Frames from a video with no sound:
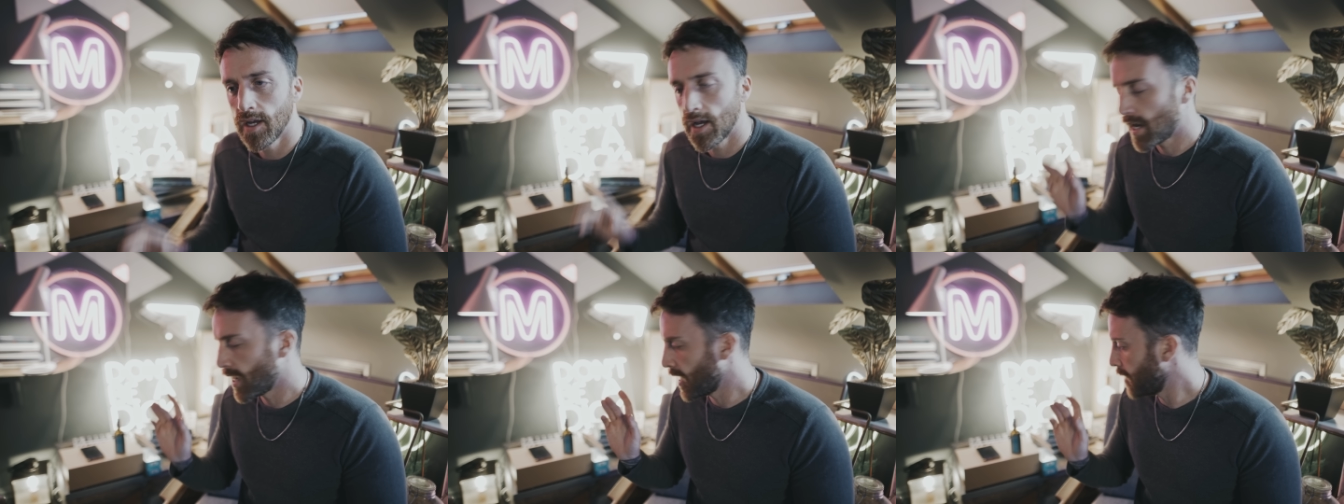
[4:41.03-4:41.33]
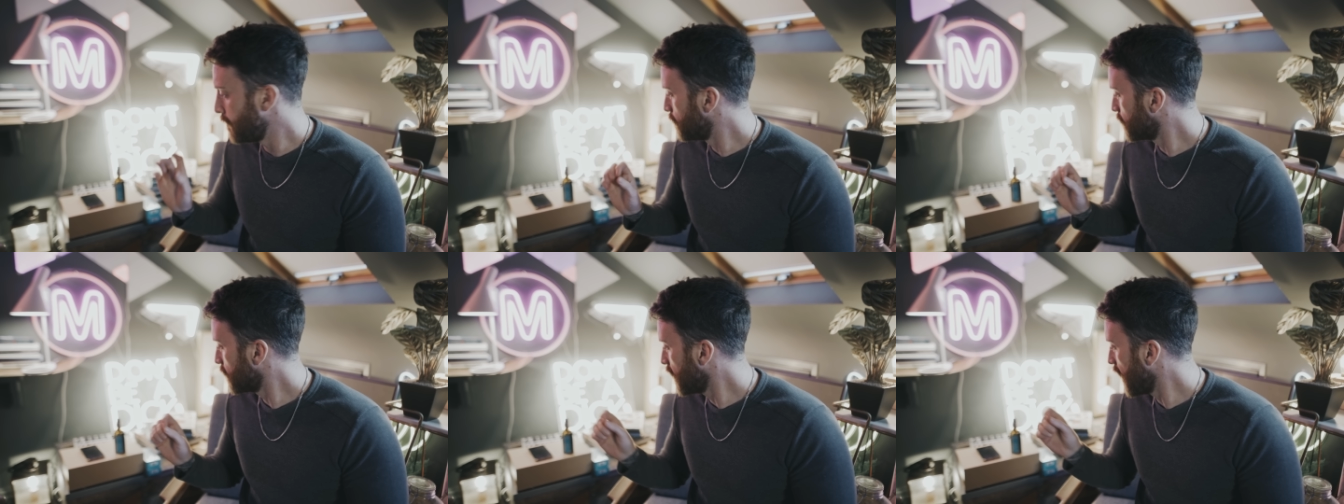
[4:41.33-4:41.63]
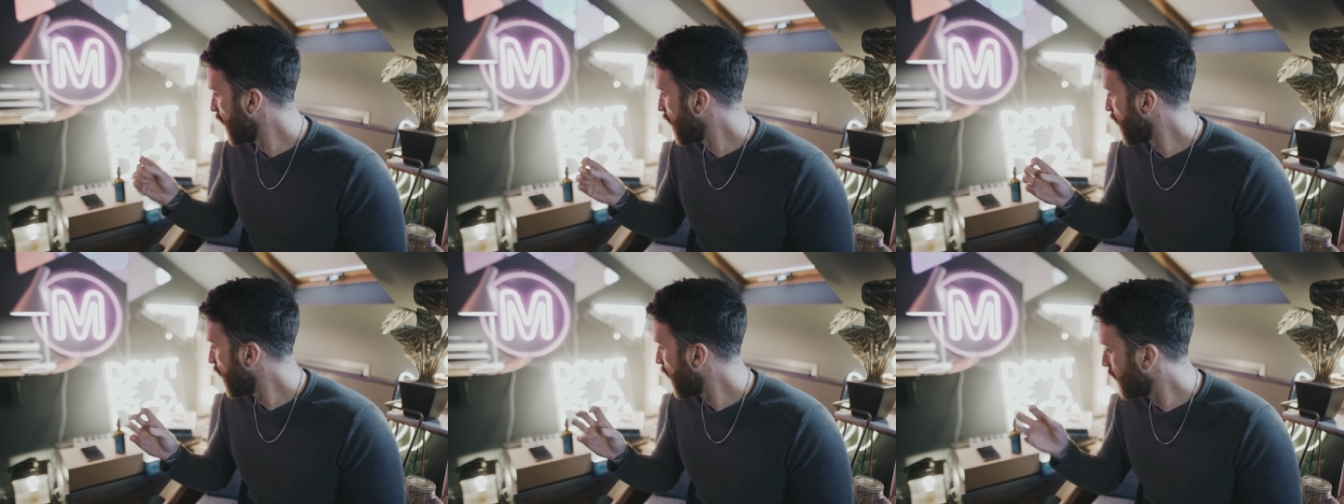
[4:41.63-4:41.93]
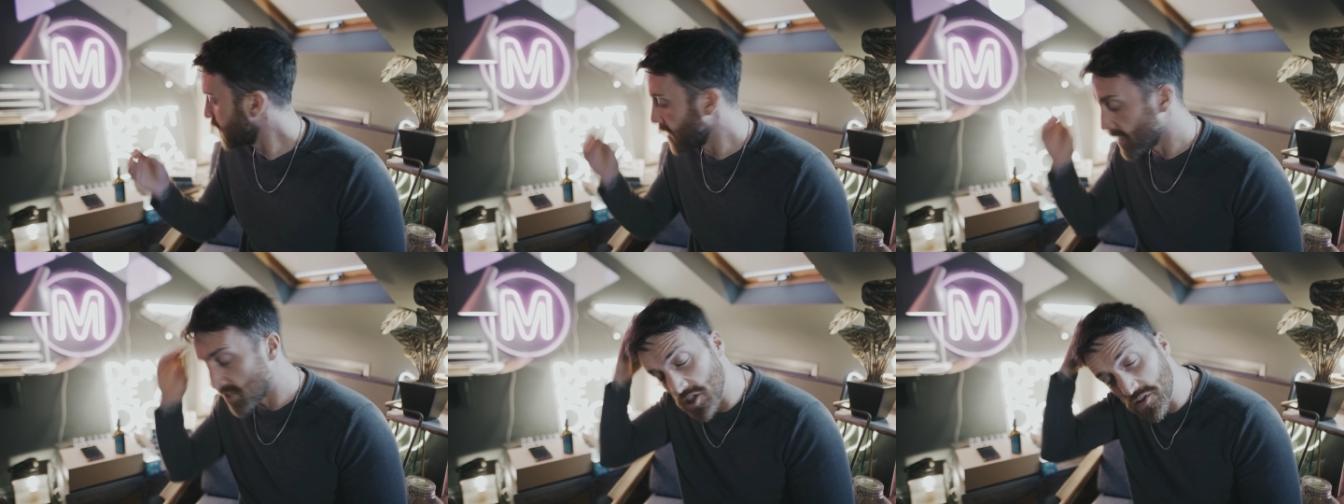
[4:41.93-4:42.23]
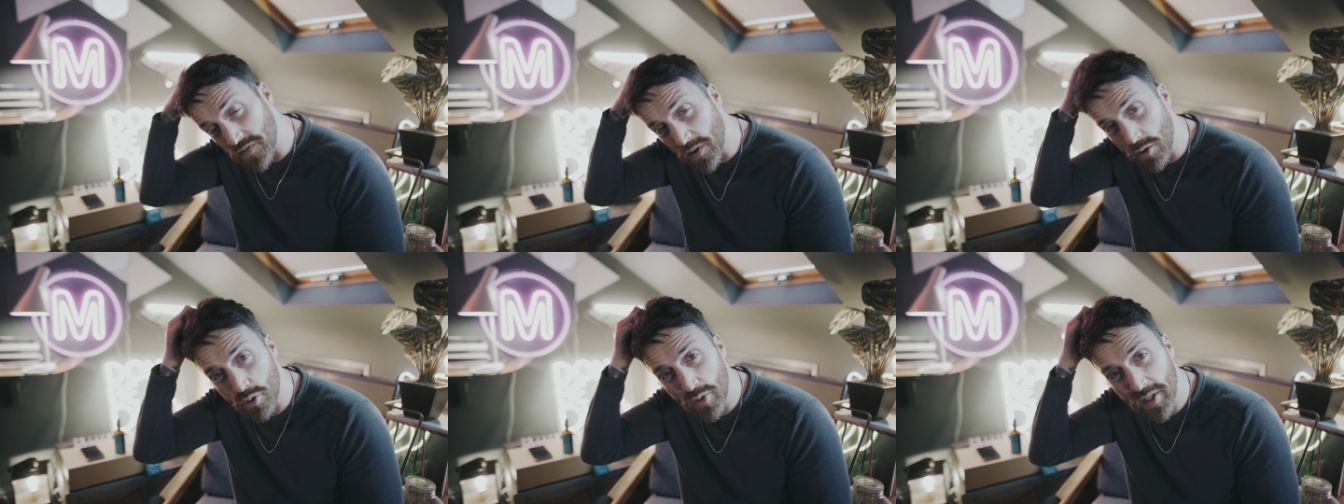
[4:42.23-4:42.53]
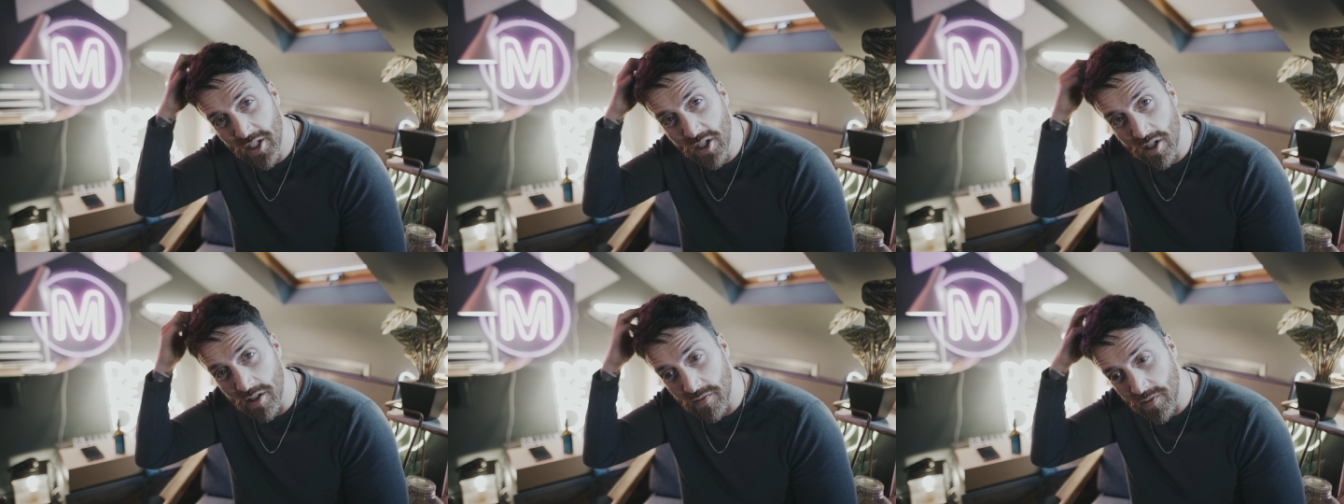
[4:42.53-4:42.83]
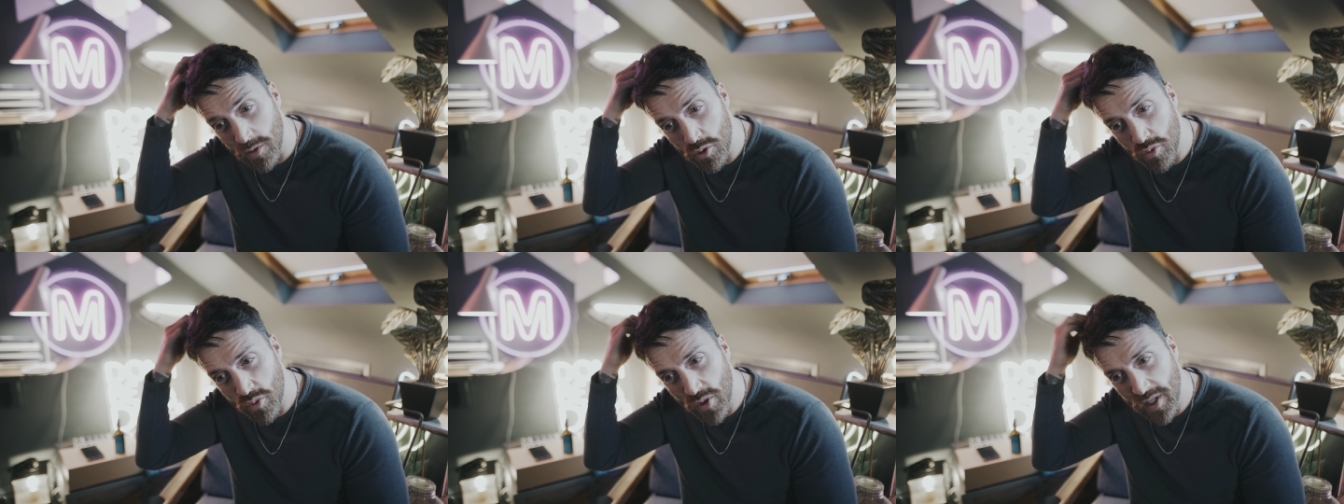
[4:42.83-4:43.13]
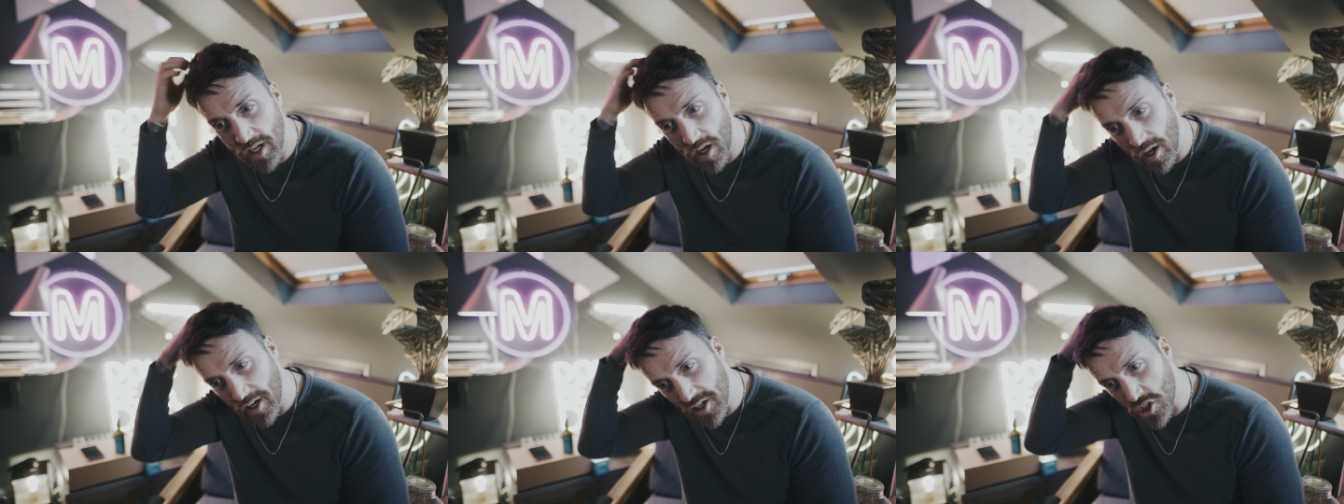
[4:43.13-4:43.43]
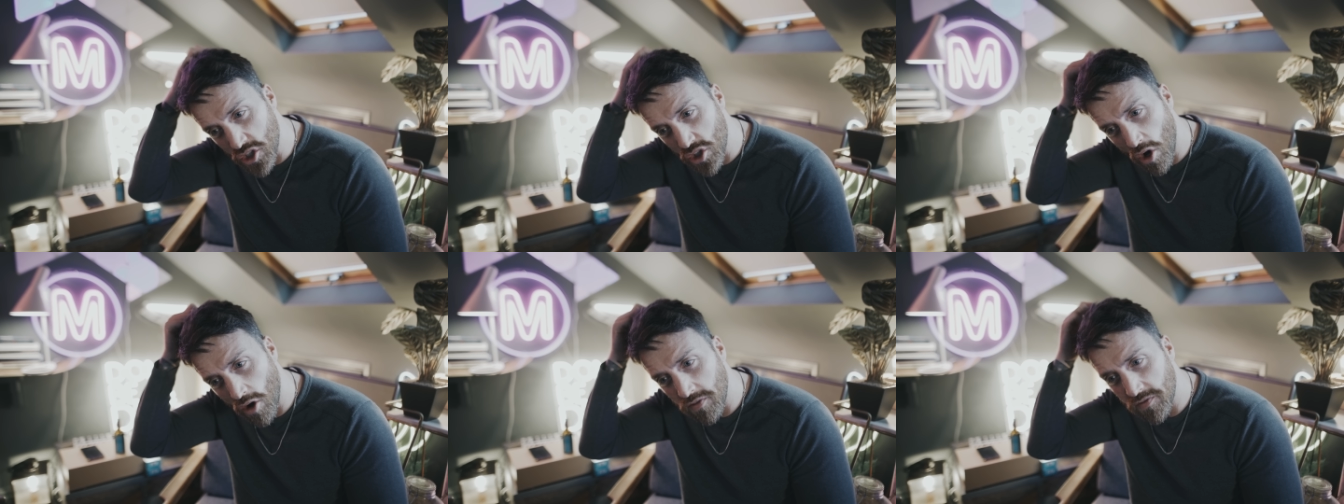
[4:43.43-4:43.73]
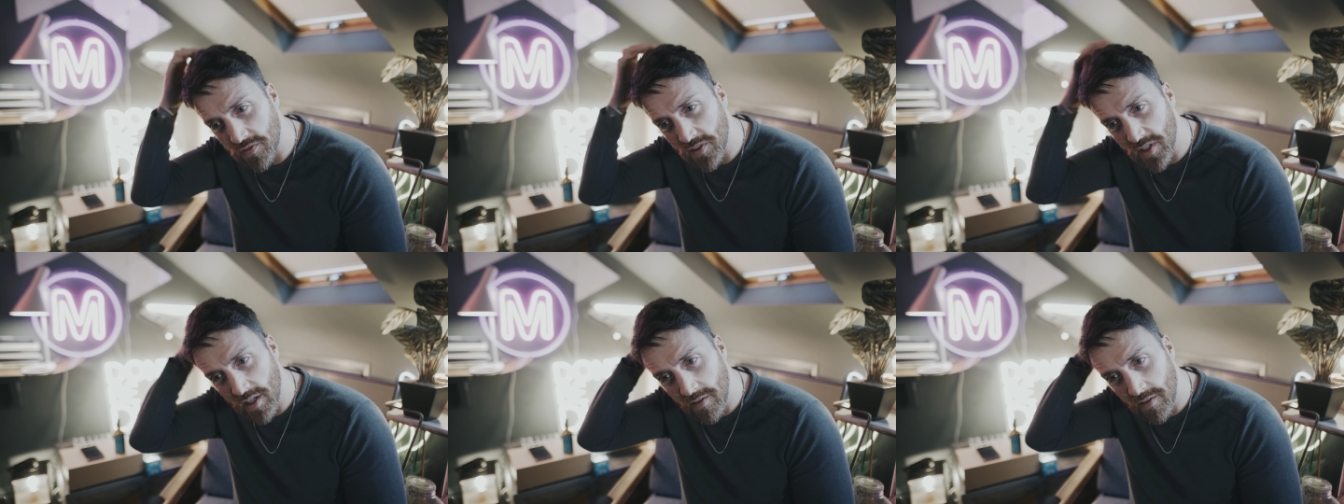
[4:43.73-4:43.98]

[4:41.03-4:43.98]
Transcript: Um, yeah, and it just feels really good. It feels really like soft.